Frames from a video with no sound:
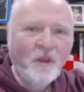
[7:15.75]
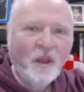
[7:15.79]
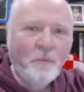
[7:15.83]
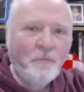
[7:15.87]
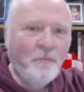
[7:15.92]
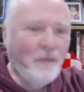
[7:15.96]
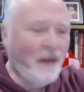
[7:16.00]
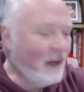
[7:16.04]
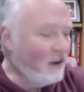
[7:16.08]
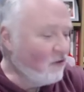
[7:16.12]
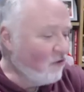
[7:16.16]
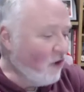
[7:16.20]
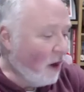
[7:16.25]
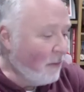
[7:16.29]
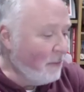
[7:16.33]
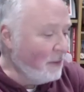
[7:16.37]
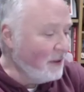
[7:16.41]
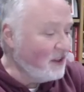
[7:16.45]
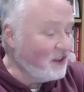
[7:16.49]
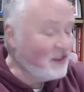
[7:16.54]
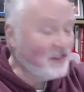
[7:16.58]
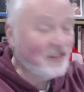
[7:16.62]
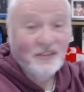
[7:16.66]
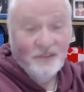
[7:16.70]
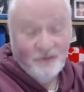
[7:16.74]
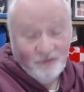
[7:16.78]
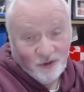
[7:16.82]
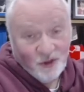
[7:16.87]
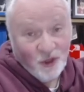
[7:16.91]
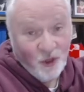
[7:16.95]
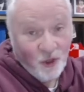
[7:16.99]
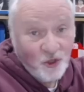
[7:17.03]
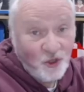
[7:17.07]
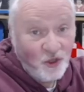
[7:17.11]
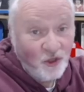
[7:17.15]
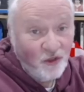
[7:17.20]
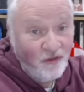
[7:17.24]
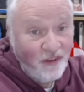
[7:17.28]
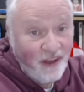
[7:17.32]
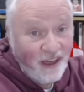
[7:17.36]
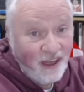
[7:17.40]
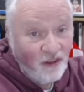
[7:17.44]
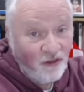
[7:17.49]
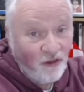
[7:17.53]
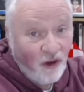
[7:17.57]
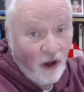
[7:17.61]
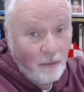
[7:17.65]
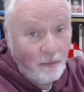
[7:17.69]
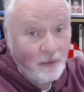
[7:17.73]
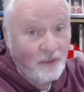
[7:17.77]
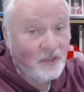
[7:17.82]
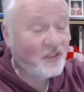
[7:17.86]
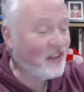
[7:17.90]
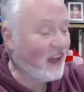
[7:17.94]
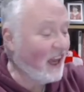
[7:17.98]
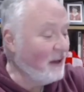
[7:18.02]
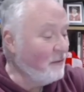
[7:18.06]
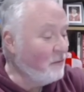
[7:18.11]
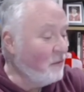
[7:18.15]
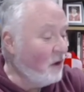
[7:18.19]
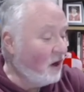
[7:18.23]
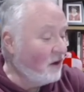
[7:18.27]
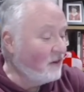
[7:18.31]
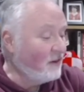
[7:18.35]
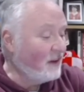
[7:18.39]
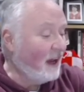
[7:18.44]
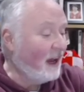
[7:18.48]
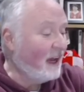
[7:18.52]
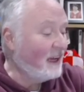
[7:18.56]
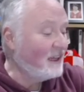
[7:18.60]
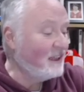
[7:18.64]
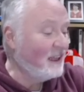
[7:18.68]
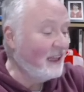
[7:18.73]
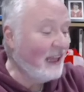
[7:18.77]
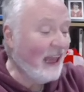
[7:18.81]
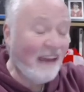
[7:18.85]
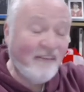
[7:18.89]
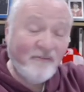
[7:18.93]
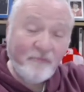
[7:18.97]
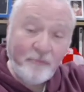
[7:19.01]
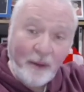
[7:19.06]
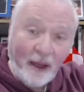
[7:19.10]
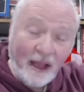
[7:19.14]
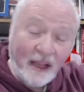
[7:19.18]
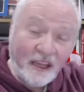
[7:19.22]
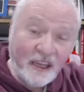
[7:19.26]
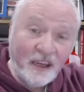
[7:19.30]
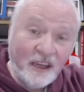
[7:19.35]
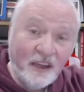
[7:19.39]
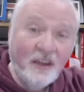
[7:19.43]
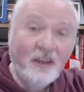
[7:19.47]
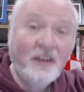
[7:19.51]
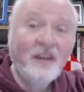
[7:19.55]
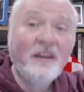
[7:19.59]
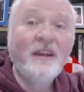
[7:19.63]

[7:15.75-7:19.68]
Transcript: Mia Roberts, daughter of Neil Roberts, came on at left back,